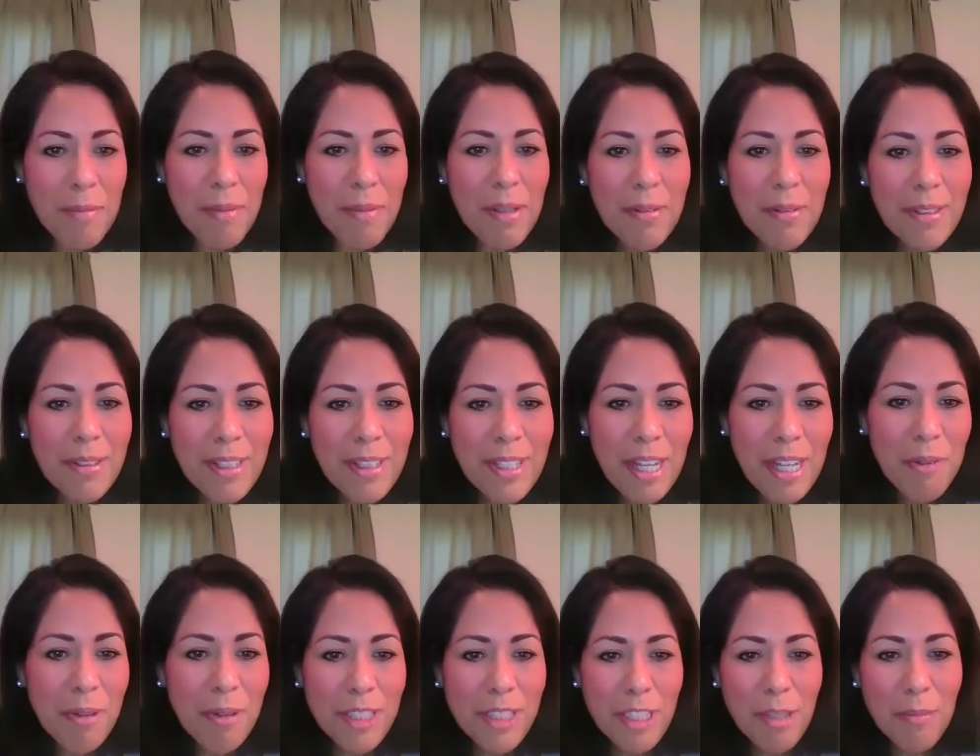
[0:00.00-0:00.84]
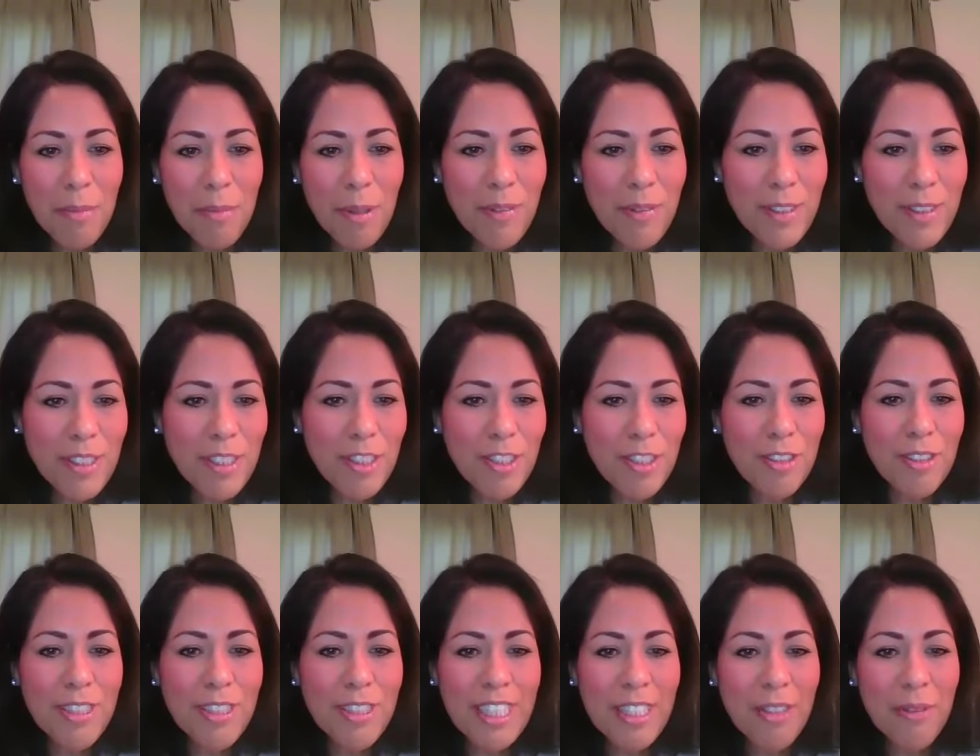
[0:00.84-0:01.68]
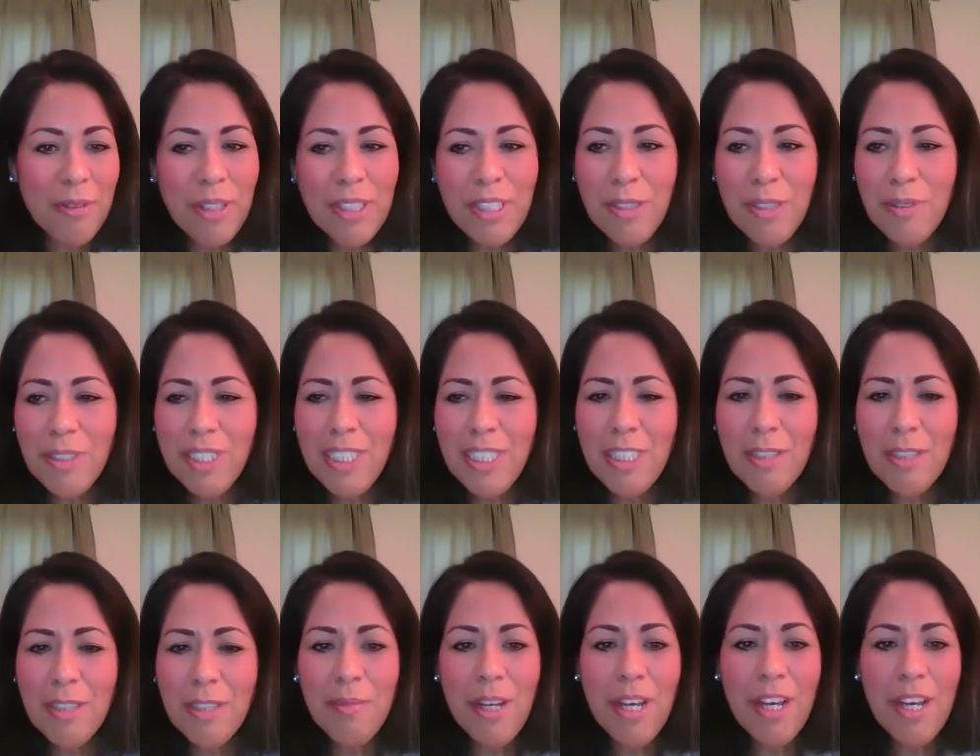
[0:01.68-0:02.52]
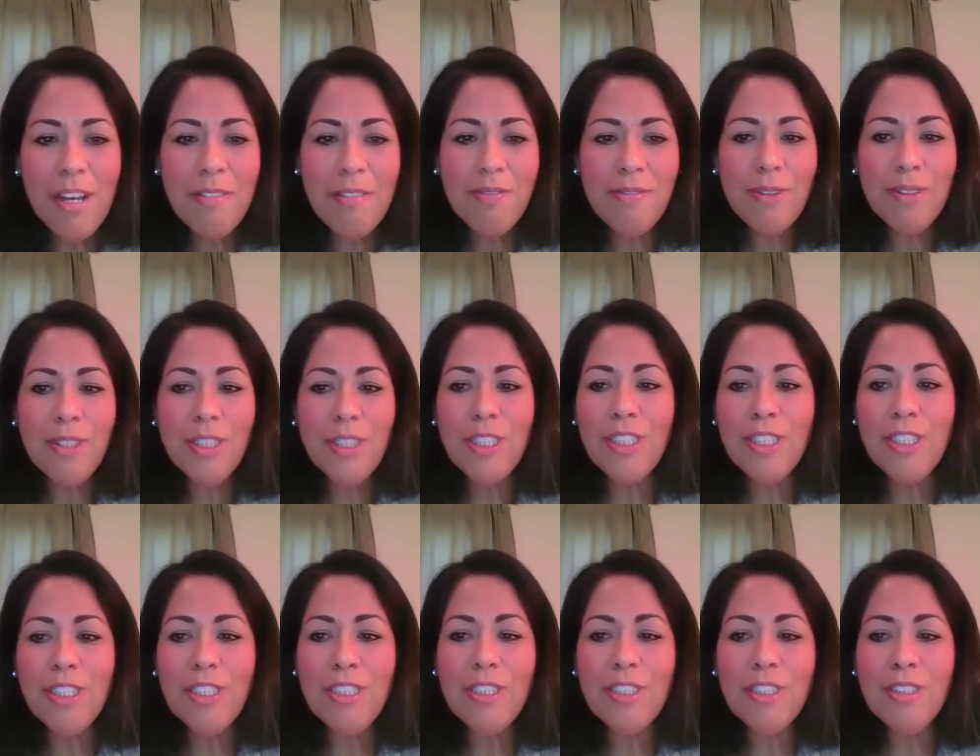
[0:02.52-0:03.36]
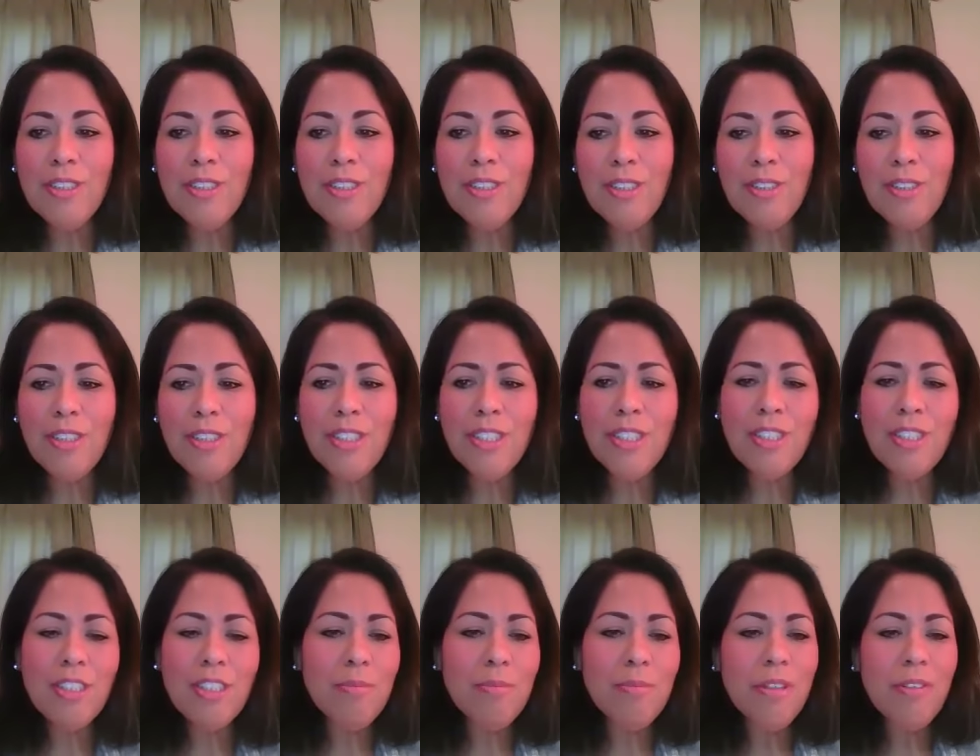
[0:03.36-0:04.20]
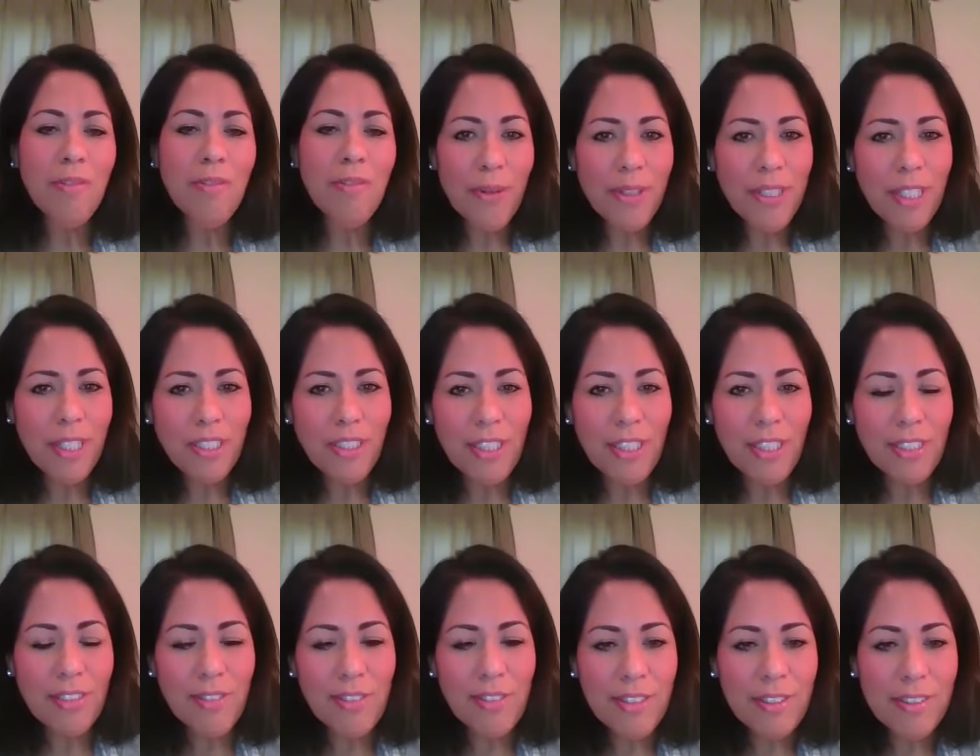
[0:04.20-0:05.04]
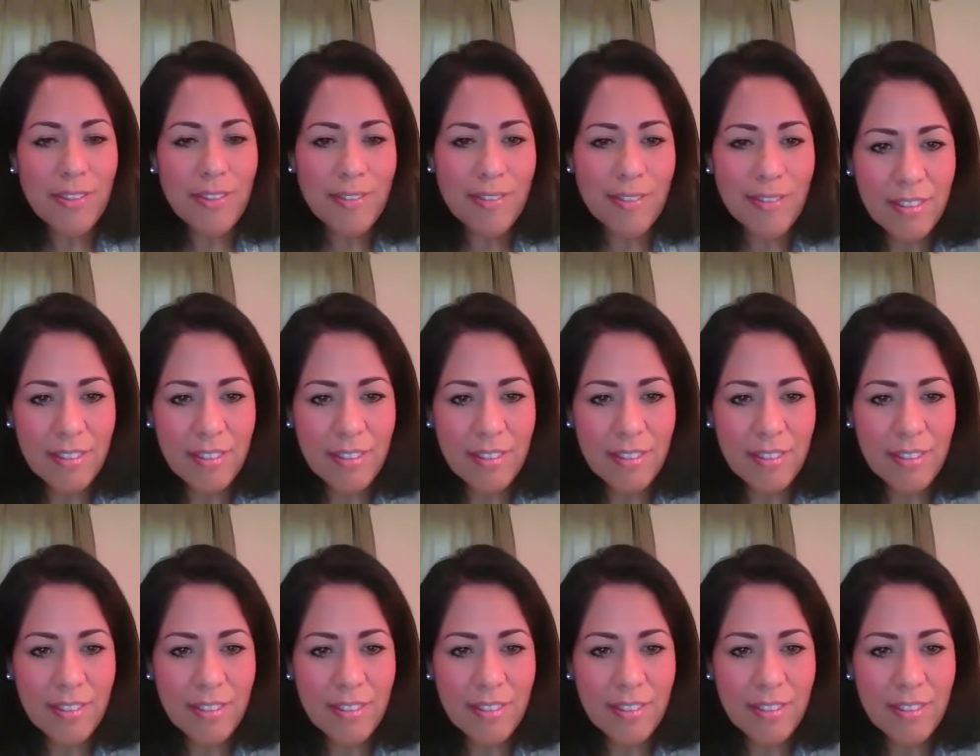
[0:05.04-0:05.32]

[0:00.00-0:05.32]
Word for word: We will we'll jump over to Julie. What's one tip um, folks should do, students should do before they transfer?